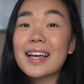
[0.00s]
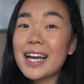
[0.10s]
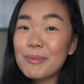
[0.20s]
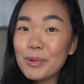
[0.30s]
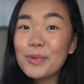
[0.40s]

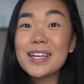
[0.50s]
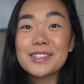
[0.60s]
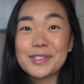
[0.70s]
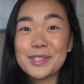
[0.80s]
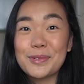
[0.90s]
couple
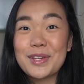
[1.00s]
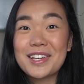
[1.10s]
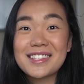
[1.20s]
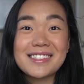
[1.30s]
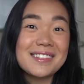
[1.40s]
weeks or so,
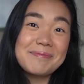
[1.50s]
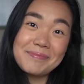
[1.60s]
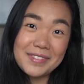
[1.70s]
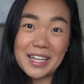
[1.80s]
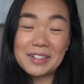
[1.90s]
which is,
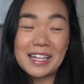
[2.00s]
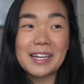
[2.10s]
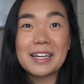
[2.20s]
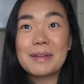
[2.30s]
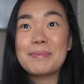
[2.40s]
I don't
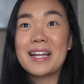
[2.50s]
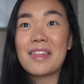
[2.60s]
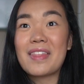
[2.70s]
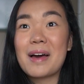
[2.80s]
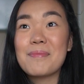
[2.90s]
like
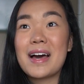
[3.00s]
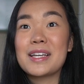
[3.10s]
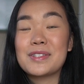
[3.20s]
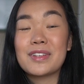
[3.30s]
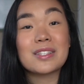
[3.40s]
admitting that, but
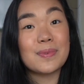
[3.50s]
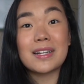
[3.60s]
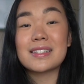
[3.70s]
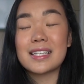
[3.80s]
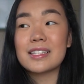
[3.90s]
I do
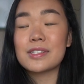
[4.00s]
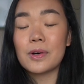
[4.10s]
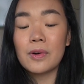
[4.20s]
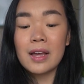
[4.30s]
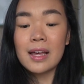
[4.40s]
experience it.
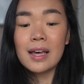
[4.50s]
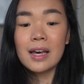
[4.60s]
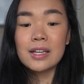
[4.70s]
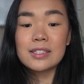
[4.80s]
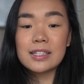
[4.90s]
So
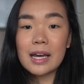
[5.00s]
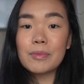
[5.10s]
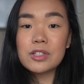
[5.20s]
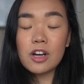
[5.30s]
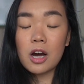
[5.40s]
today
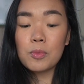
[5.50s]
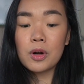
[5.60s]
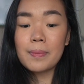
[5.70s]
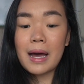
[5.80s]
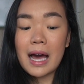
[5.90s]
I'm going to talk
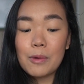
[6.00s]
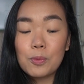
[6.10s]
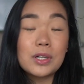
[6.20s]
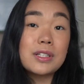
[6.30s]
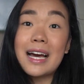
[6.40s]
more about
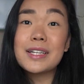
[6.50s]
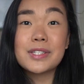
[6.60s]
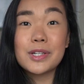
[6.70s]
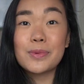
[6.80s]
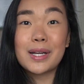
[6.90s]
what I
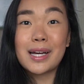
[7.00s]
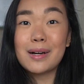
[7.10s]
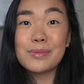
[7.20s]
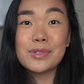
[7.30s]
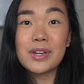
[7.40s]
do when it
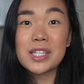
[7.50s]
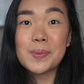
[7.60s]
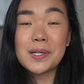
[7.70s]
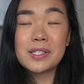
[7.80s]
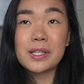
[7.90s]
comes to
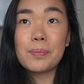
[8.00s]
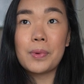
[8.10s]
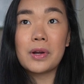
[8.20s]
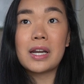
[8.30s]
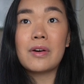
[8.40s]
experiencing a
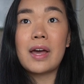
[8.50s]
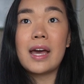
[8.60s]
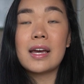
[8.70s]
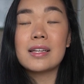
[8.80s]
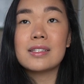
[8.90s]
burnout
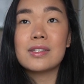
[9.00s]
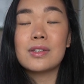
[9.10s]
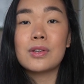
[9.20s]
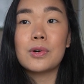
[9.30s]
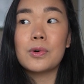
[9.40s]
and,
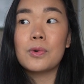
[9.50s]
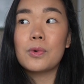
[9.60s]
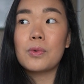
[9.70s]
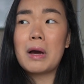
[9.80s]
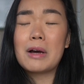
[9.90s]
you
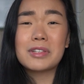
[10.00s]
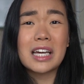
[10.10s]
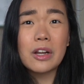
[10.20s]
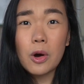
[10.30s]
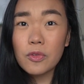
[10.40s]
know, how to
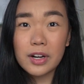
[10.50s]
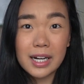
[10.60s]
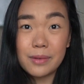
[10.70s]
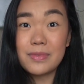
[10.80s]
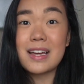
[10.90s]
kind of
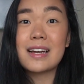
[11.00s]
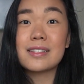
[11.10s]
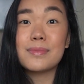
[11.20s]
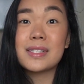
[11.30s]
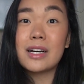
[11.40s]
overcome
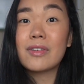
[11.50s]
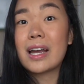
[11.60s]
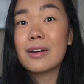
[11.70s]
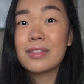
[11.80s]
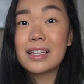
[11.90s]
that, some
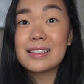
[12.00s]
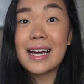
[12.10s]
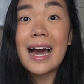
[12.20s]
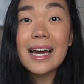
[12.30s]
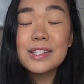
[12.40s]
self-care things
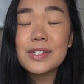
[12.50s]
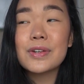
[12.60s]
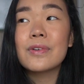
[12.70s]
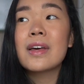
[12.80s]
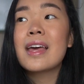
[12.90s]
that I
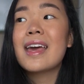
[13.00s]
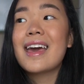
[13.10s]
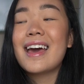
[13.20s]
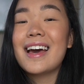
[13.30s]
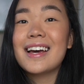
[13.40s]
do
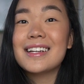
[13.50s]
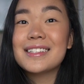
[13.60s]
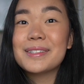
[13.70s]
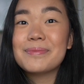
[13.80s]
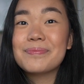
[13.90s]

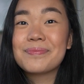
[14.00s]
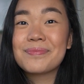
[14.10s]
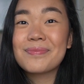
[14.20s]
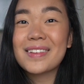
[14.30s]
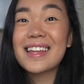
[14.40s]
and
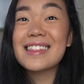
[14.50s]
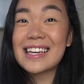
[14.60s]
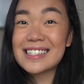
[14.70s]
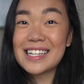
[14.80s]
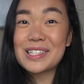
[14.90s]

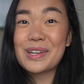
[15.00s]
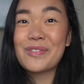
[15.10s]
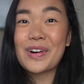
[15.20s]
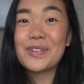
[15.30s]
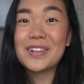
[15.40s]
things I
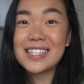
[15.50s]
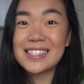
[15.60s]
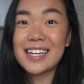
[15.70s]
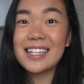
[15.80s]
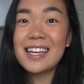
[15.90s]
do for a
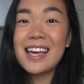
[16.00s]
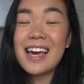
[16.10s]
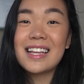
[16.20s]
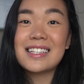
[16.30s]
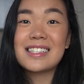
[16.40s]
reset.
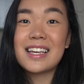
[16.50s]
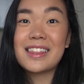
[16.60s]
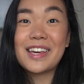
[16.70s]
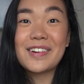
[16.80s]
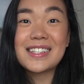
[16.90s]
Let's see
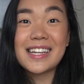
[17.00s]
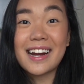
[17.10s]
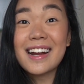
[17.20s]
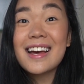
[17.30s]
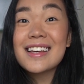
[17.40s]
if Theo is
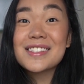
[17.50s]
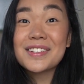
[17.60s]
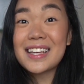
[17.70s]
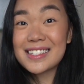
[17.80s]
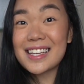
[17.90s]
here.
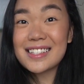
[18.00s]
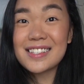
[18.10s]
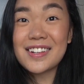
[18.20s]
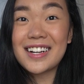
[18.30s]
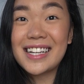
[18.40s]
So let's get
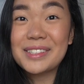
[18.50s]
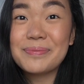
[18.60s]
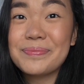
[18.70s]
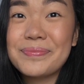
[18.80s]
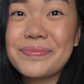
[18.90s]
this started.
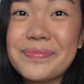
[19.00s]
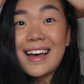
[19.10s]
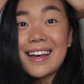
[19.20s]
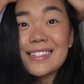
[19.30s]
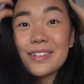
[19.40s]

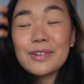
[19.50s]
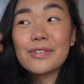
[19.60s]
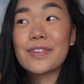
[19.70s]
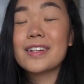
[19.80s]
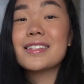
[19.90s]
So
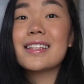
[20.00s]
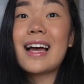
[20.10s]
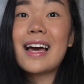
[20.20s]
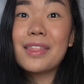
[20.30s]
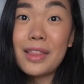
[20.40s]
first thing
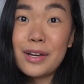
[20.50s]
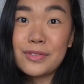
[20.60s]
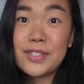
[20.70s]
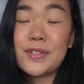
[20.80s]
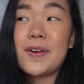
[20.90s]
that I
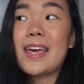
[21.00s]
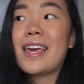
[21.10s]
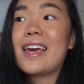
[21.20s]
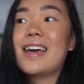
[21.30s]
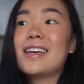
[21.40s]
love
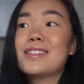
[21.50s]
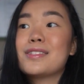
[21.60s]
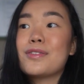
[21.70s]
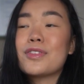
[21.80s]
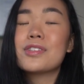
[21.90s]
doing
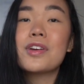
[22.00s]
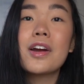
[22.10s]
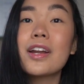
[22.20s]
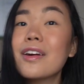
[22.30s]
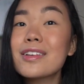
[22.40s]
is, you know, just
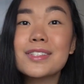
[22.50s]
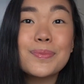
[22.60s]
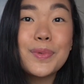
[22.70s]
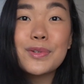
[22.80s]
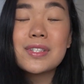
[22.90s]
turning on
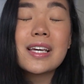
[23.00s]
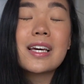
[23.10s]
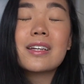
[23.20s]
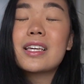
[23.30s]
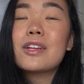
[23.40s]
some
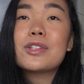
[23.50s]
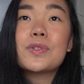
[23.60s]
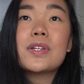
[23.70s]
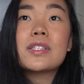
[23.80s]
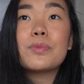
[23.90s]
music, either
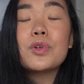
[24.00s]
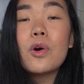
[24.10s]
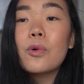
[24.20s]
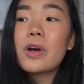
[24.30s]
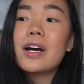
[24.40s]
doing some
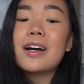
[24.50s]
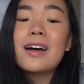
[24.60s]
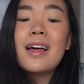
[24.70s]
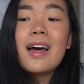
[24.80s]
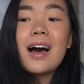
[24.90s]

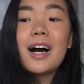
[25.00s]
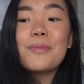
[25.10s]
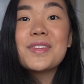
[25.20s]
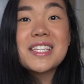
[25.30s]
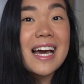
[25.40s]
yoga,
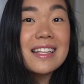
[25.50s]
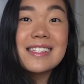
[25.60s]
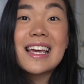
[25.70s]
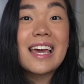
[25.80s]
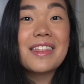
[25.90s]

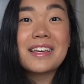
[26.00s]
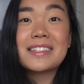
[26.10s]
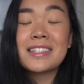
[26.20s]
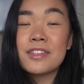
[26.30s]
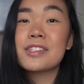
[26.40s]
dancing and
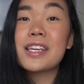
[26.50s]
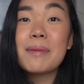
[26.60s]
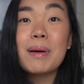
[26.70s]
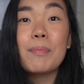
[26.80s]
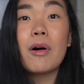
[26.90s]
things like that, just
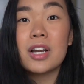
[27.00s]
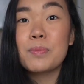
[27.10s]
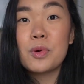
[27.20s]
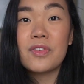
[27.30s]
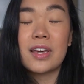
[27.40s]
get my body
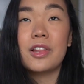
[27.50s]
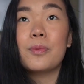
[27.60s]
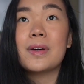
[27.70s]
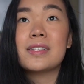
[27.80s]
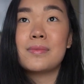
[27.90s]
moving a
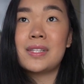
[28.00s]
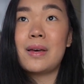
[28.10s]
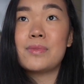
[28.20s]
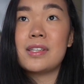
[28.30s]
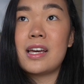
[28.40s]
little bit.
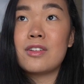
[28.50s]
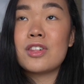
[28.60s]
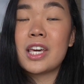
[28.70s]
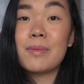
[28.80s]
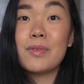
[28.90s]
Sometimes
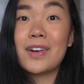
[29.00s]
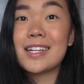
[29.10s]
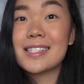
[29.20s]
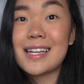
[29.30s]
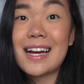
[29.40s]
energy can be
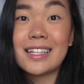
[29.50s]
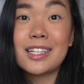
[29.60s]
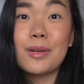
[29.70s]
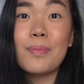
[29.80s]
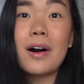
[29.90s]
very
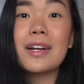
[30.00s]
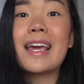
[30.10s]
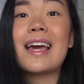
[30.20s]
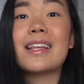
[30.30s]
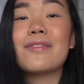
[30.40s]
stagnant in the
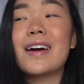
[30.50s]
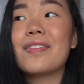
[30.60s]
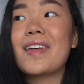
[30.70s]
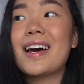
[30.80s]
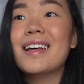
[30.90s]
body, and I
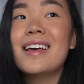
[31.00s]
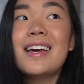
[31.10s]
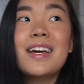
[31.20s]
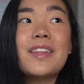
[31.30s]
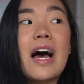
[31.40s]
find that
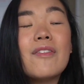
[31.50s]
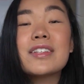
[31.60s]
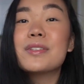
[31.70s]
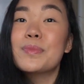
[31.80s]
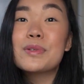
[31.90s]

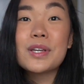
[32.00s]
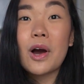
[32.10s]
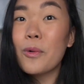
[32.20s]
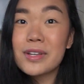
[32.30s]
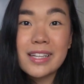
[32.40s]
having some
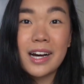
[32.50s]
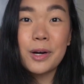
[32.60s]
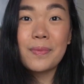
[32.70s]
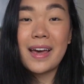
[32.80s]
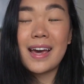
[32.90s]
music always
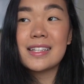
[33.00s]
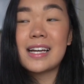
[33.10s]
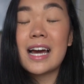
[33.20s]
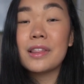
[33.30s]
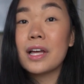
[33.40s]
helps.
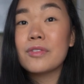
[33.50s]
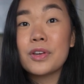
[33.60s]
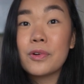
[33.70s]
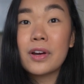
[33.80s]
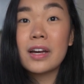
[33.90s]
And I
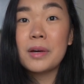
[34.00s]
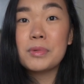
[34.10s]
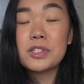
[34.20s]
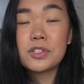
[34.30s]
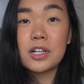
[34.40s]
love yoga.
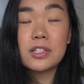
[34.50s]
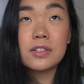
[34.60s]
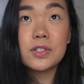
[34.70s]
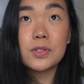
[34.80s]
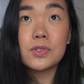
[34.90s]
I've been
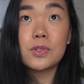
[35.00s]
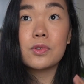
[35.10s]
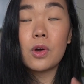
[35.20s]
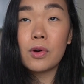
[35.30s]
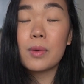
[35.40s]
starting to do
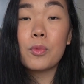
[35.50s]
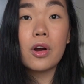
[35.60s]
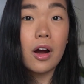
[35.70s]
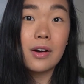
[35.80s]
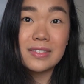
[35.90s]
yoga
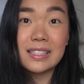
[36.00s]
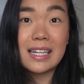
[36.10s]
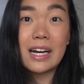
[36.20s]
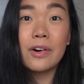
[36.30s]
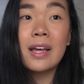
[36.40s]
more
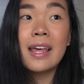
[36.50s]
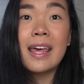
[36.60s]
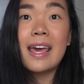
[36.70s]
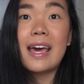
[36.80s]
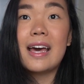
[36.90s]
often now,
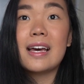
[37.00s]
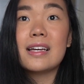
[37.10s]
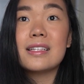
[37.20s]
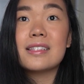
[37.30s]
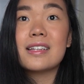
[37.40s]

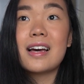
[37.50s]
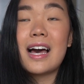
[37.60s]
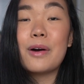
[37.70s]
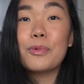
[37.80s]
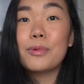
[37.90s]
and
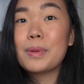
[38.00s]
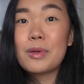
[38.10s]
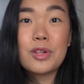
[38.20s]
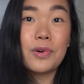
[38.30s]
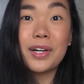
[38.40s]
I will
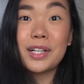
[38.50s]
maybe show